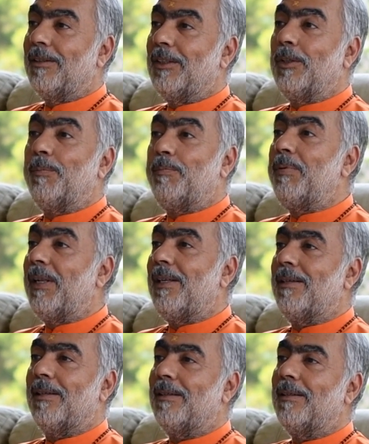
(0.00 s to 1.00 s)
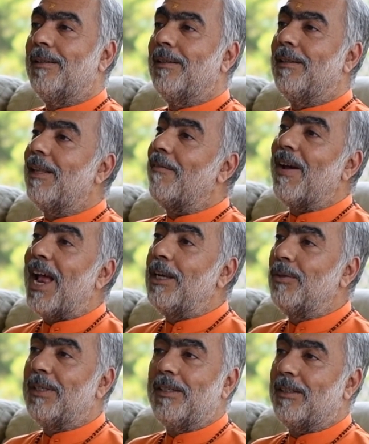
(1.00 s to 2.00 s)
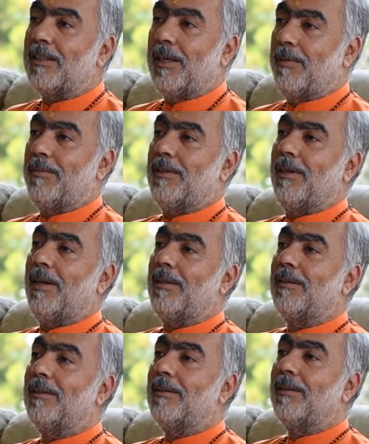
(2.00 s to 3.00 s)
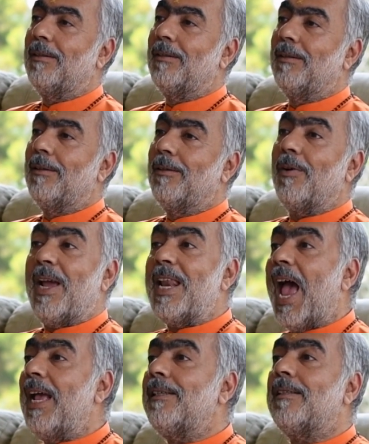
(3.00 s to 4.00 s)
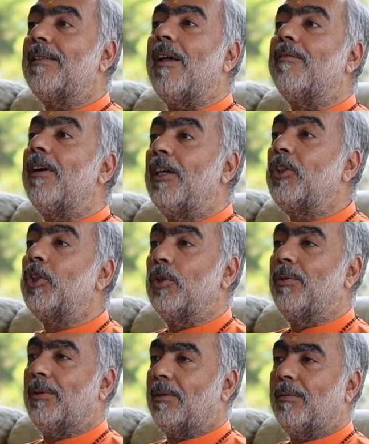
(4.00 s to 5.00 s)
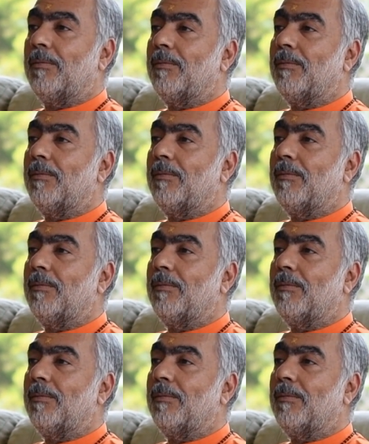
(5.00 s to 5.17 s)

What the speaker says: to build their value systems, to enhance their virtues.